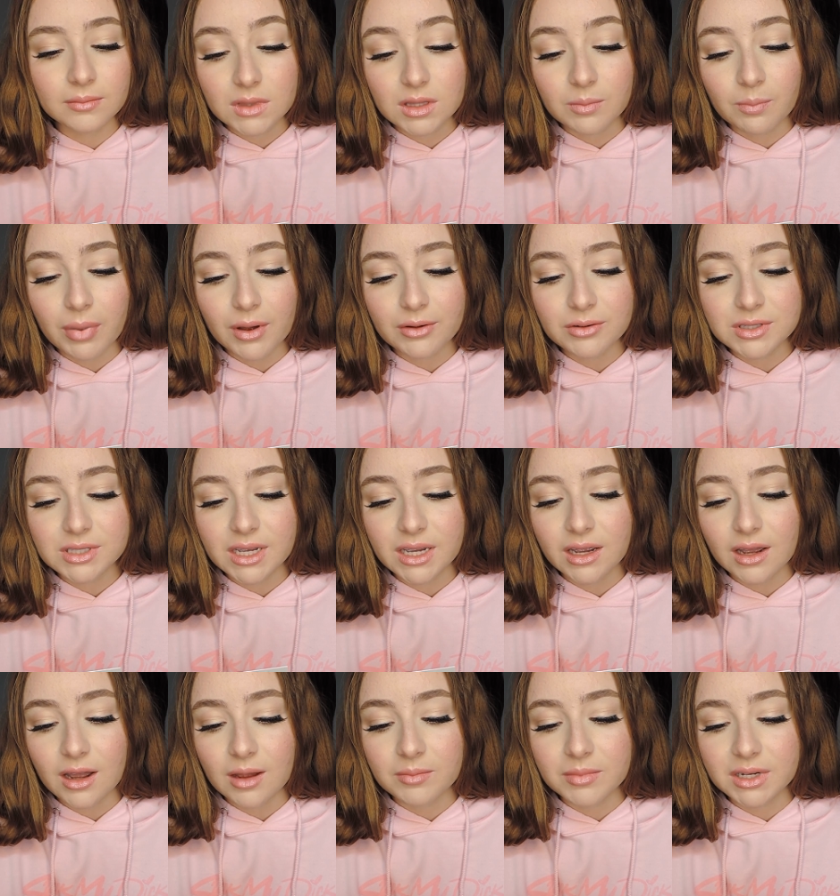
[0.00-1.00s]
The
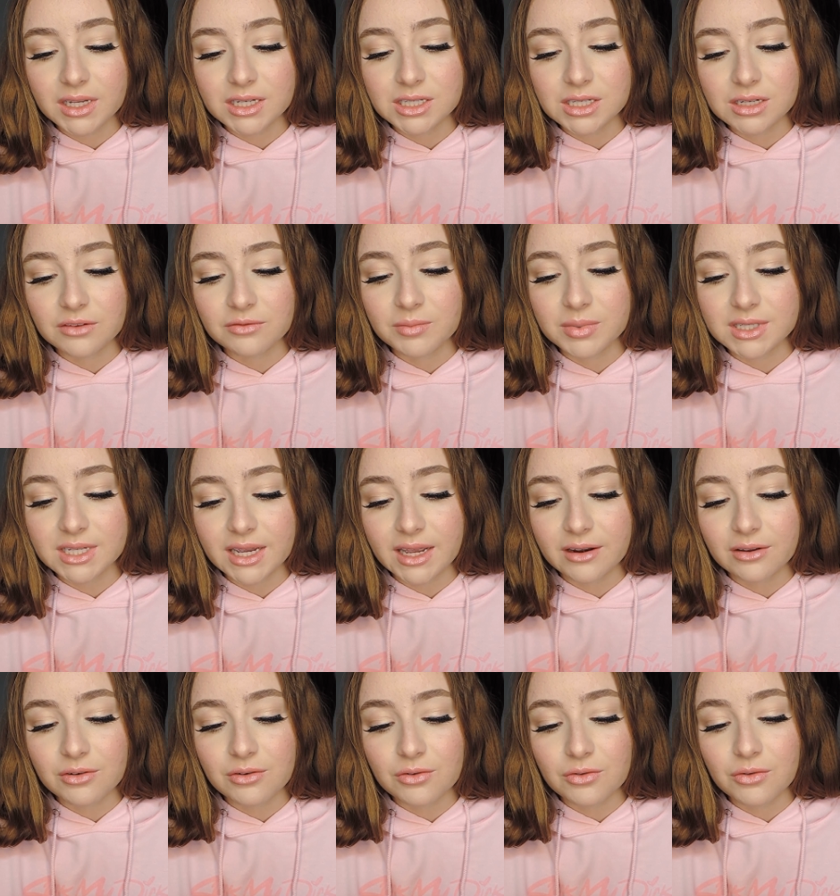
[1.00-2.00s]
potent combination of
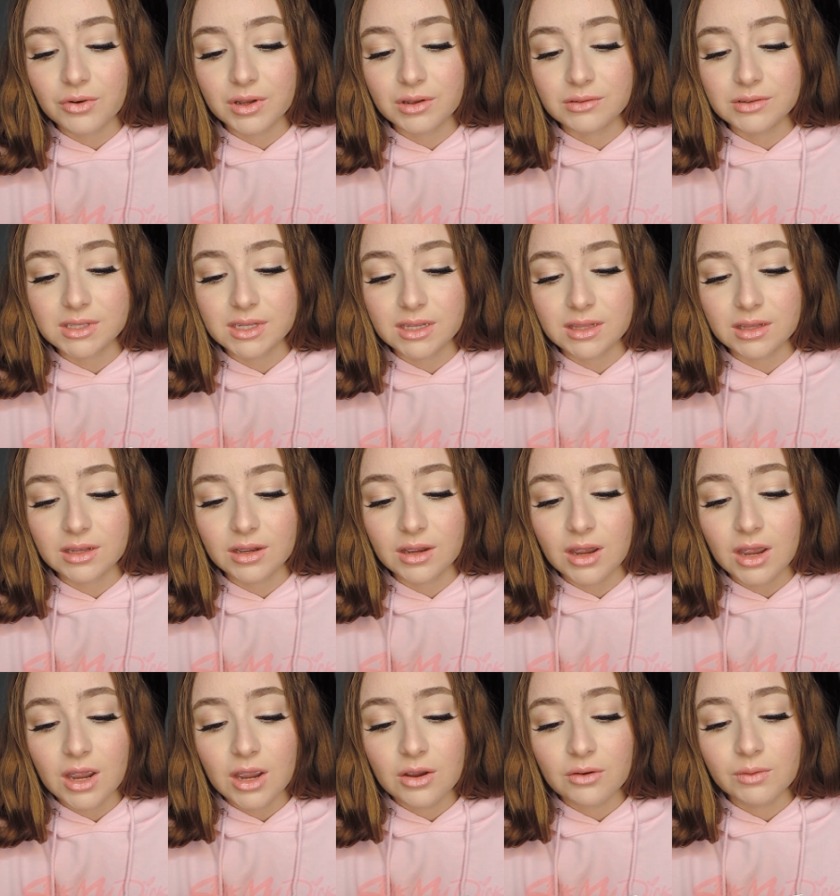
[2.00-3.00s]
botanical oils in
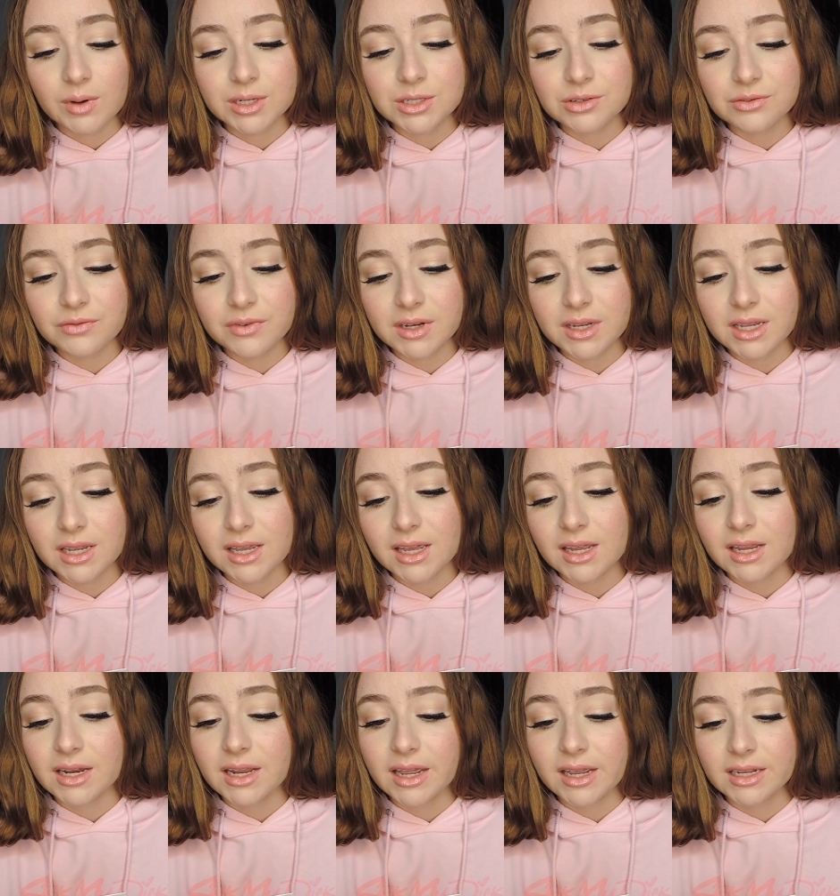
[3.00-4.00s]
the
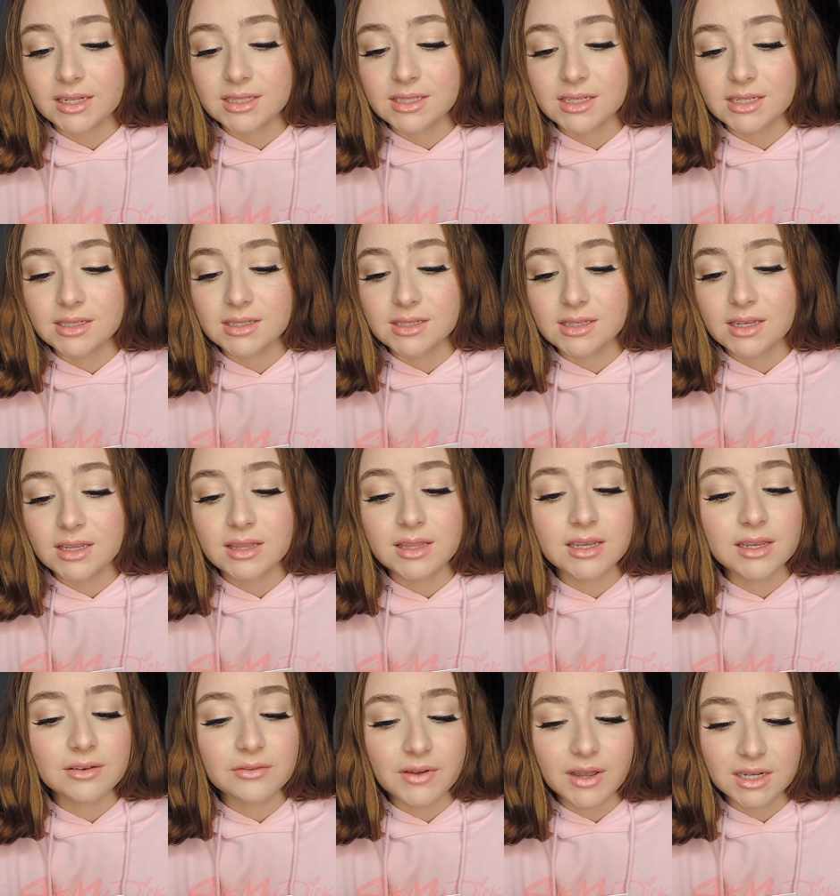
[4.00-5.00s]
Rejuvenique enhances
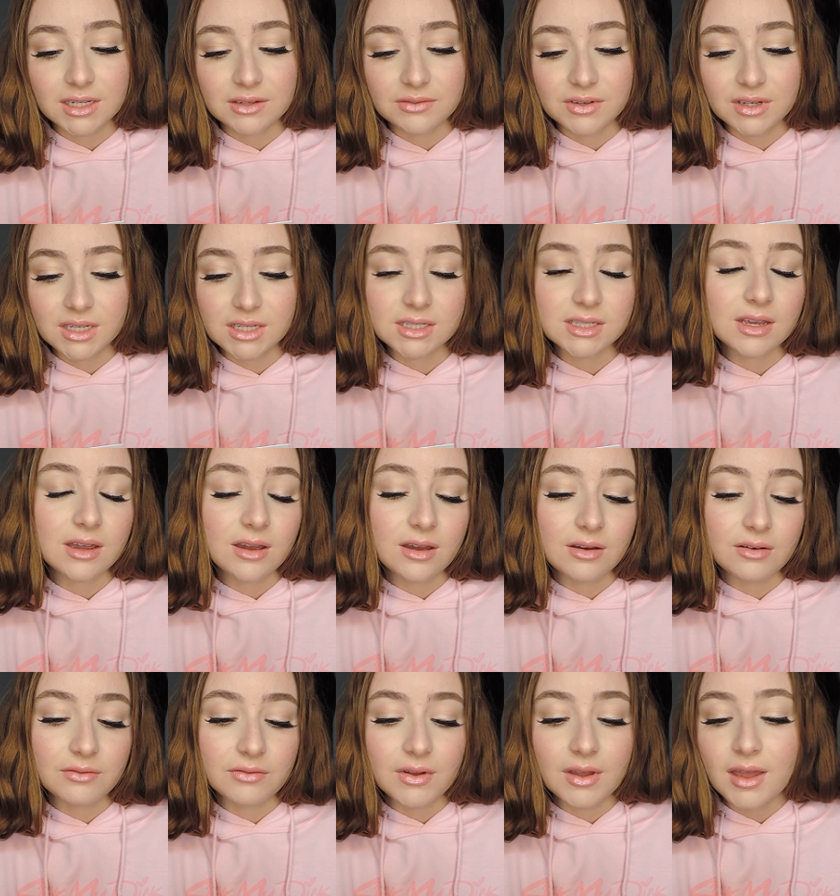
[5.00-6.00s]
the effectiveness
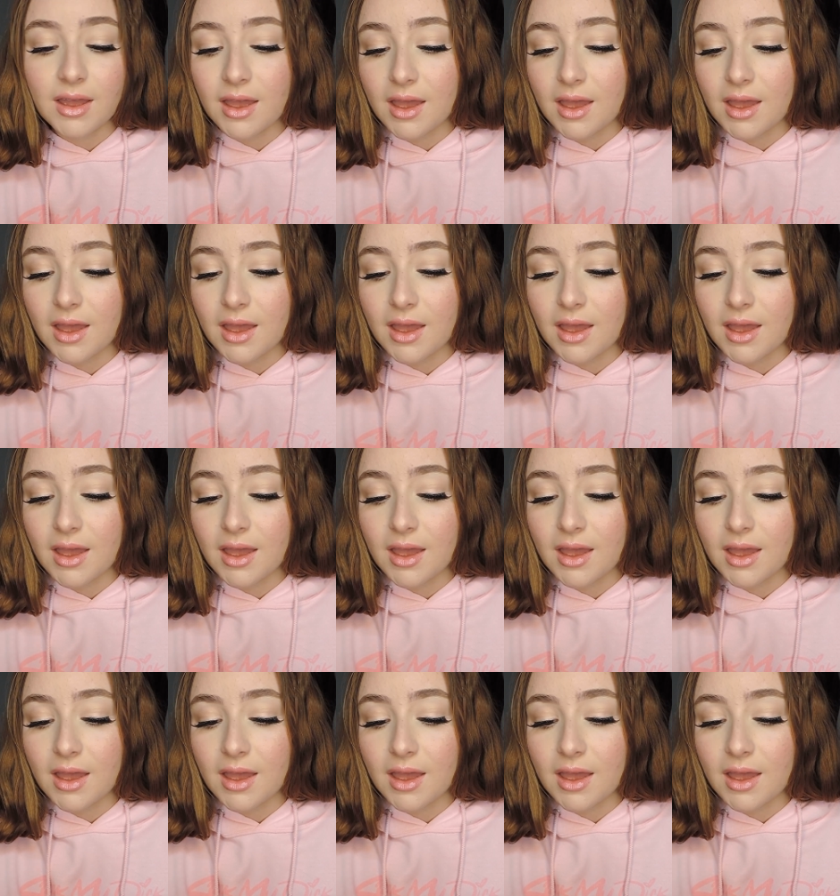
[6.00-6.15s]
of